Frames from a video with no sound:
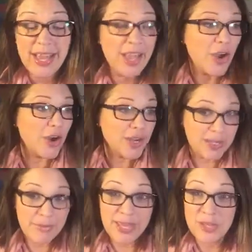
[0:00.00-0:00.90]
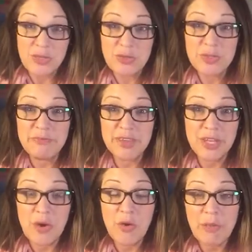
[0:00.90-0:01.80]
I already made a YouTube
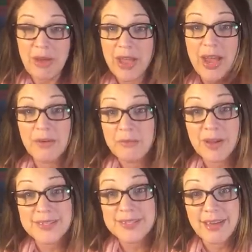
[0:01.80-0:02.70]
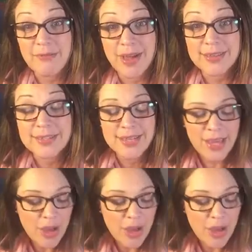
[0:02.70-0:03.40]
video about how impressed I was